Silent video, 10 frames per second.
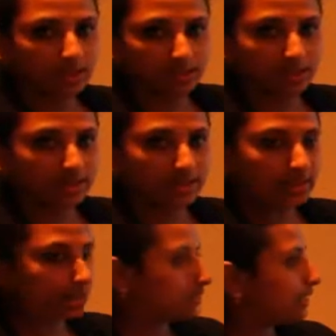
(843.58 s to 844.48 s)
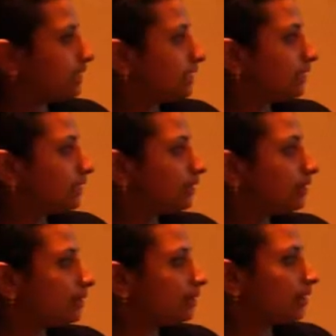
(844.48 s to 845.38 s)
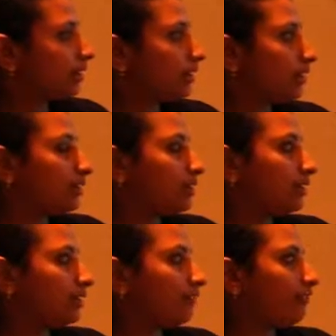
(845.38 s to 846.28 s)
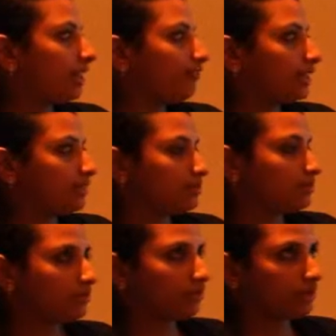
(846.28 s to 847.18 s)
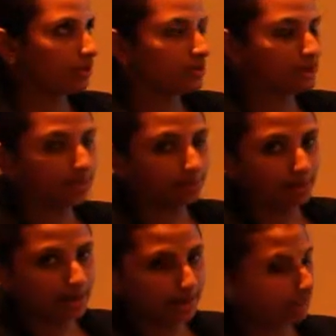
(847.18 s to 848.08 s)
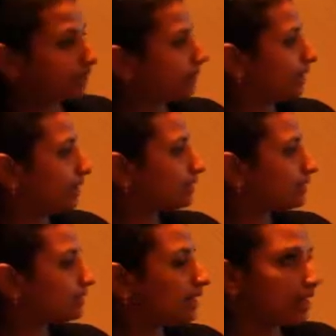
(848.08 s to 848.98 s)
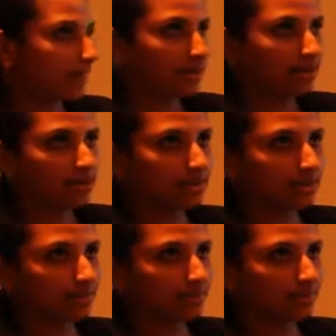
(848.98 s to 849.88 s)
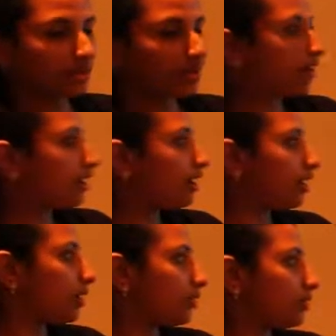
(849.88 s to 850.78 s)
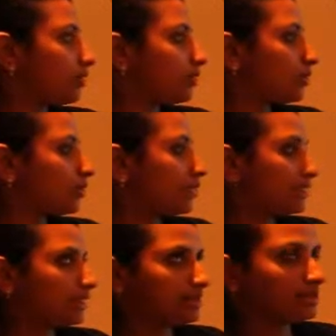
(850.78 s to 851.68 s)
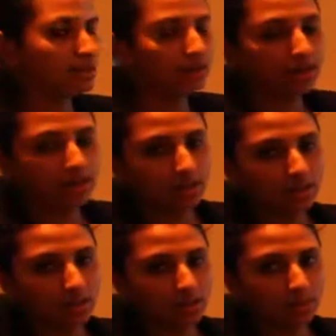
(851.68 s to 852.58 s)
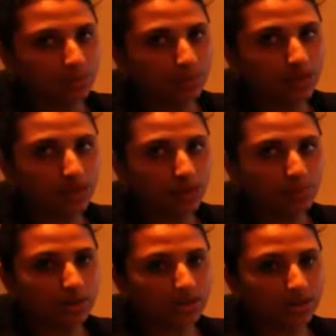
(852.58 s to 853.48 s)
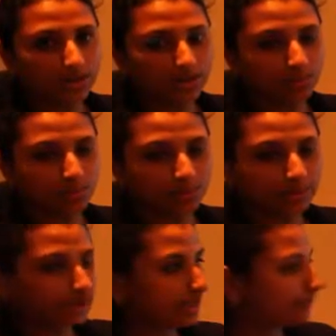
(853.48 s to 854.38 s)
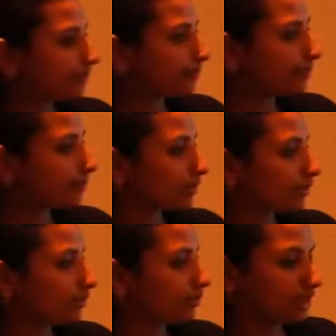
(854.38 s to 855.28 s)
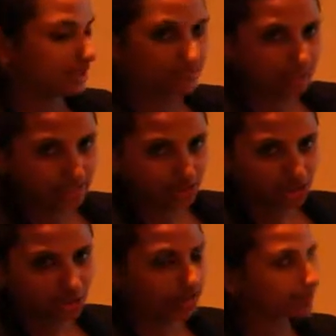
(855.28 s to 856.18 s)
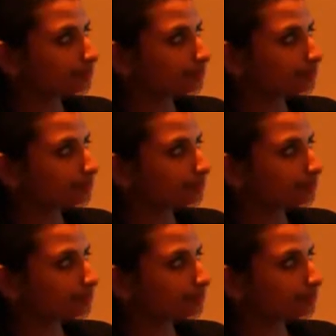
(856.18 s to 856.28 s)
was discussed in detail using the 5 themes of using and applying mathematics. And ACARA was also discussed with how a classroom goes in for the investigation.